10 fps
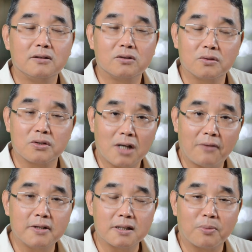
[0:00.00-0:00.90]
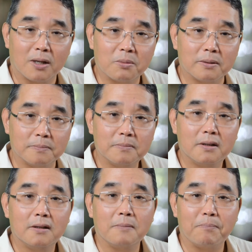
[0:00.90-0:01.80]
To solve this problem,
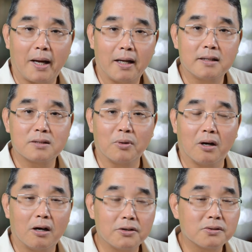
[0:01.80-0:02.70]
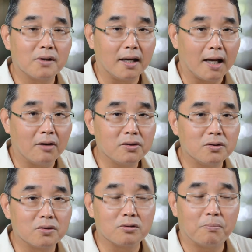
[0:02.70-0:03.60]
banks will also allow
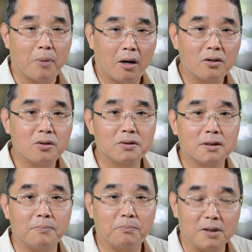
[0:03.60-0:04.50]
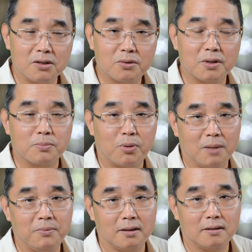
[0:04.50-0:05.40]
you to borrow the insurance
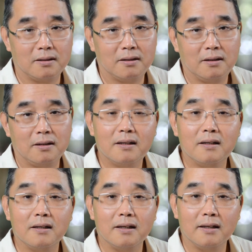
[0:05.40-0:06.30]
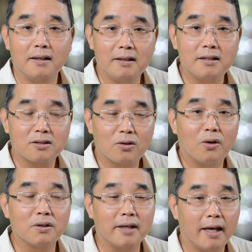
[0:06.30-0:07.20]
premium. It is
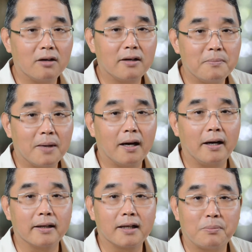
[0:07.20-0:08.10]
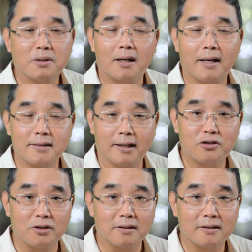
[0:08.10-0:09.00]
called LMI
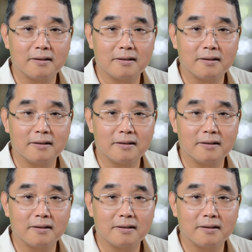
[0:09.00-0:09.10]
capitalization.